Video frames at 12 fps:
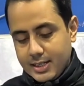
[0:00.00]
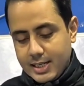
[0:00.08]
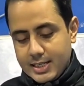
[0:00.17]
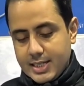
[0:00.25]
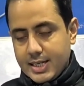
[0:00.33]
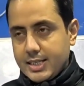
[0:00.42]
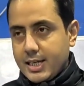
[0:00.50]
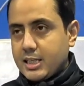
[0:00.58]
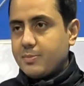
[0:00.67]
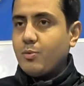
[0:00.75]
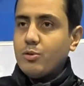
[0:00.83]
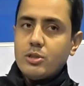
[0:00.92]
It says
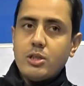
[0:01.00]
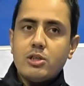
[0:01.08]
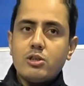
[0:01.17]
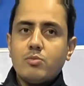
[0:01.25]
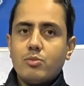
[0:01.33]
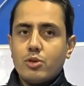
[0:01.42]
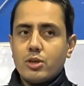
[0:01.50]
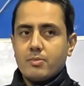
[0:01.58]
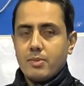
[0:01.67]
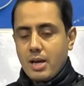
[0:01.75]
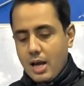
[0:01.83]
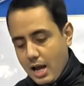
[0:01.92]
responses to boredom.
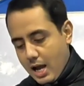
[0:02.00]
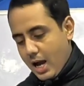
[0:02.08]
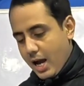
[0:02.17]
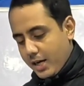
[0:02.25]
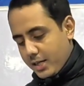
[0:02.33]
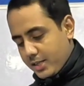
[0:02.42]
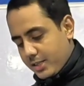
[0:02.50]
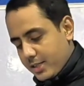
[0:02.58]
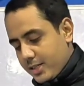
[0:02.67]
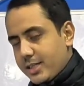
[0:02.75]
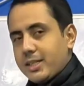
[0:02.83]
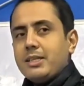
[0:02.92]
IELTS
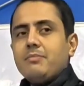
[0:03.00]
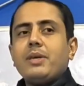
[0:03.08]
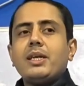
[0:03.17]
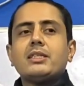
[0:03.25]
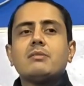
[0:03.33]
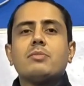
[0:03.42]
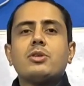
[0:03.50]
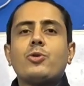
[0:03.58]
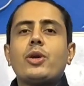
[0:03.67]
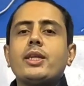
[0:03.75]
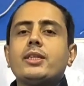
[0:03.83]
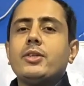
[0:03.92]
13, page number
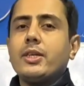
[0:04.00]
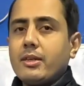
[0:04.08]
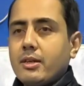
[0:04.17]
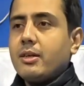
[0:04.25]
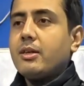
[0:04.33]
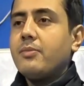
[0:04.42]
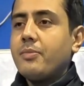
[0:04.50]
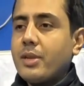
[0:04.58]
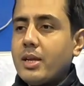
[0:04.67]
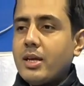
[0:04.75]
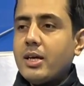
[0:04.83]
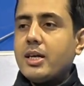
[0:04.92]
23.
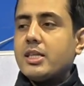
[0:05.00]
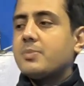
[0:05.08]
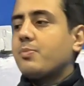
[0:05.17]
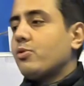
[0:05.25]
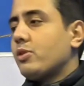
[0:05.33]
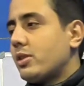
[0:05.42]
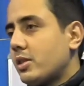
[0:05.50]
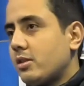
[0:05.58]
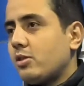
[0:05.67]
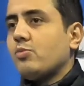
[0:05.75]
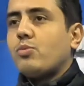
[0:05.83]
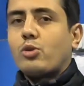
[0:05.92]
Responses
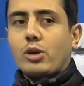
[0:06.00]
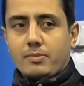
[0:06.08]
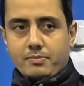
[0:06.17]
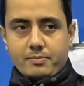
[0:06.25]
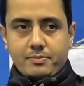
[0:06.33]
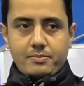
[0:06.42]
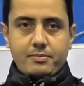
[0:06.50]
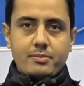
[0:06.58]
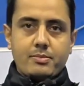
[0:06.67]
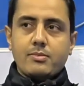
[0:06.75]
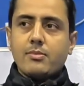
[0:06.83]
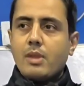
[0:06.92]
to boredom.
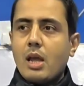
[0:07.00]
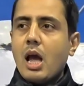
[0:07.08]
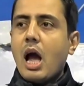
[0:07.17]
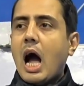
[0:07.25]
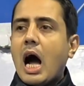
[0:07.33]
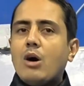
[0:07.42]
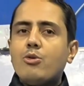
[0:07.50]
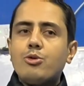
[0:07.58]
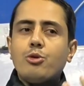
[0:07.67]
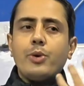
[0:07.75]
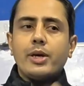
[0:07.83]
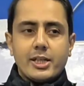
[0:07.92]
How
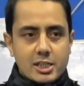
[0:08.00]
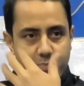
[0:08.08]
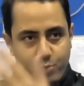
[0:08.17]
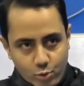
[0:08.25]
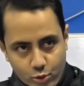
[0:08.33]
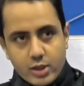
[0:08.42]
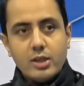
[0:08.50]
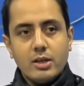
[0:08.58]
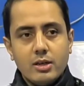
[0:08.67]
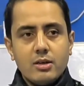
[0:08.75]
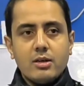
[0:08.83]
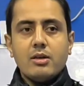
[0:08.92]
do we respond
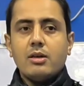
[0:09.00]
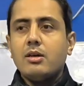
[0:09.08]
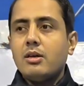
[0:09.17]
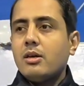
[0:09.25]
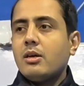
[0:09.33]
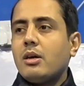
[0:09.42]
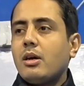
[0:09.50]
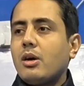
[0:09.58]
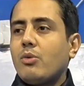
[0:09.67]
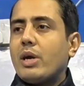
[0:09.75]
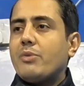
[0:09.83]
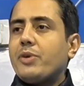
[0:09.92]

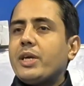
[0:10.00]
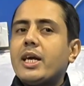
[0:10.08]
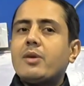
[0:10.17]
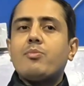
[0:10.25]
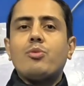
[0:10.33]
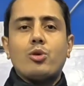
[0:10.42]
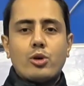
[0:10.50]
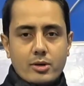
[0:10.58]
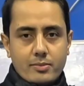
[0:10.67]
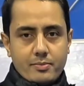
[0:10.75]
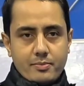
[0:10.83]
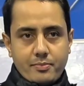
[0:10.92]
when we get bored?
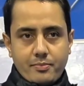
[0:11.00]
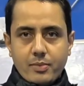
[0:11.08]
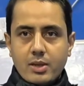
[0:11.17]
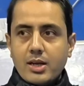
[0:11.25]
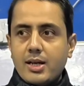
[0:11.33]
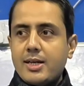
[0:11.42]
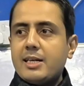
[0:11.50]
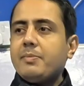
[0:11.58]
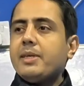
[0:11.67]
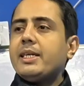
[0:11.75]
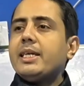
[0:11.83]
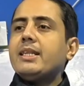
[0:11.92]
Let
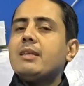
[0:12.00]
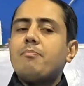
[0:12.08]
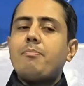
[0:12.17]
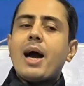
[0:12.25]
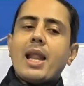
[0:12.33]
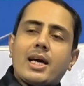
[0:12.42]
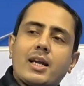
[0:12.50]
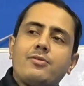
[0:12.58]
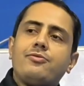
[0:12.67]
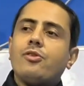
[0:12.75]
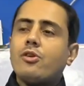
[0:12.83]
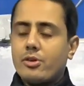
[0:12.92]
me read the paragraph
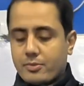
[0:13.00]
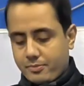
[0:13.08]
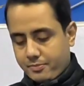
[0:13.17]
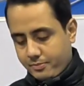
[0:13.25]
for you.